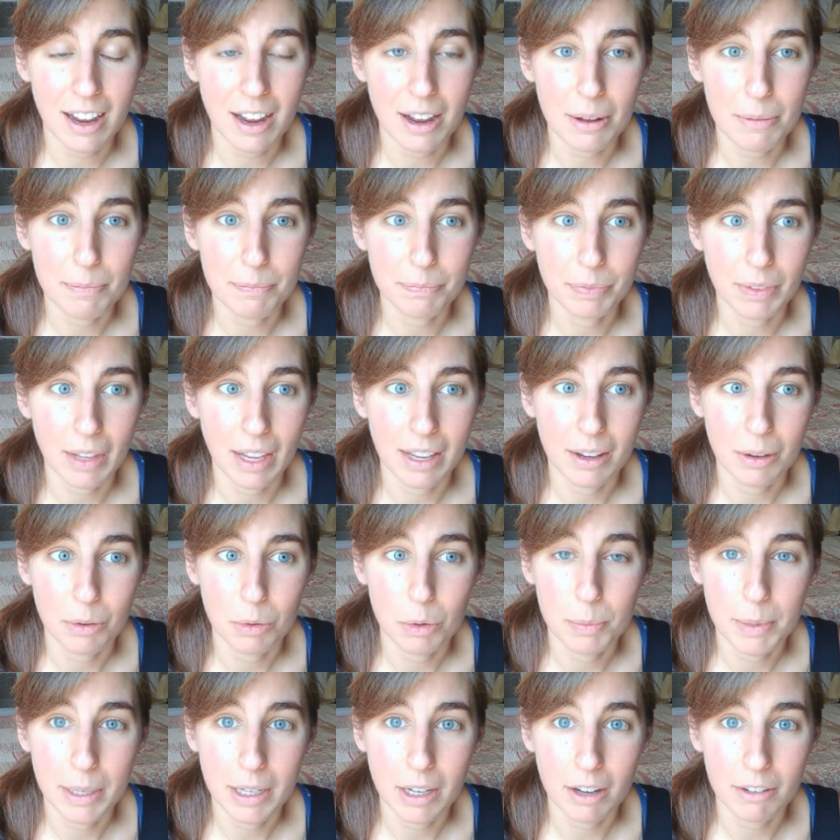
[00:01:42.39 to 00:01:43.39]
Um,
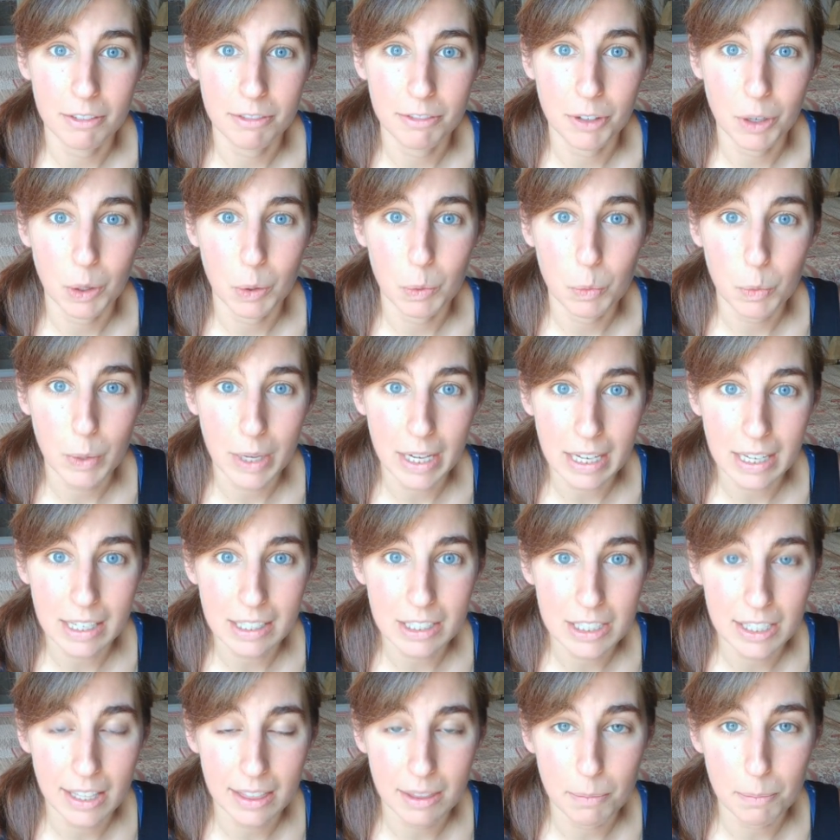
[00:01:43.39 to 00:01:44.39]
we'll be gone for a
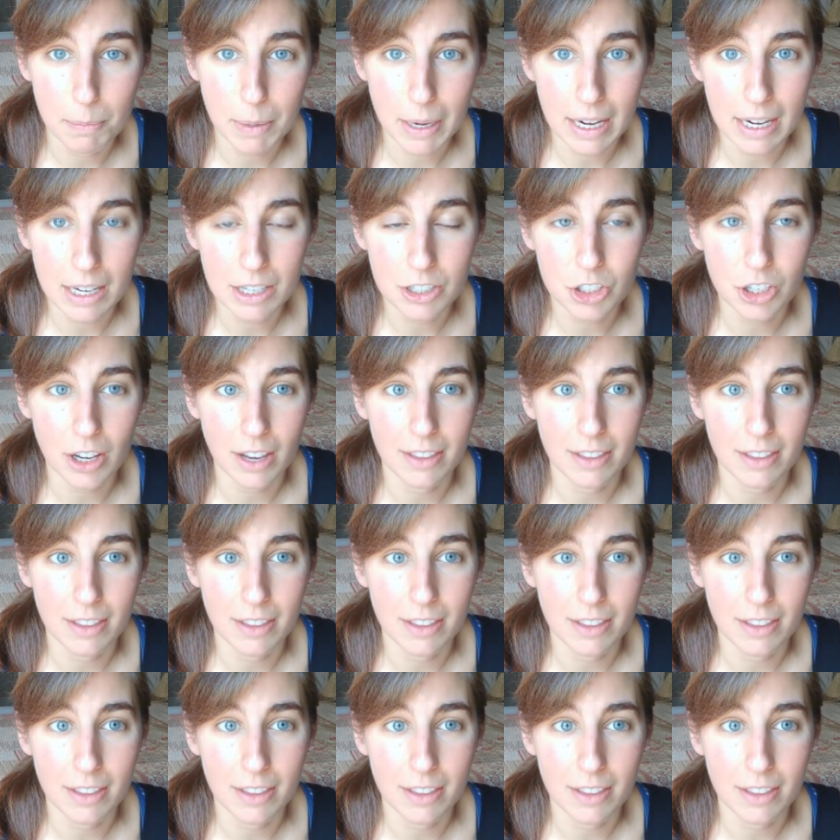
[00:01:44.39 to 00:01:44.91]
week to the beach,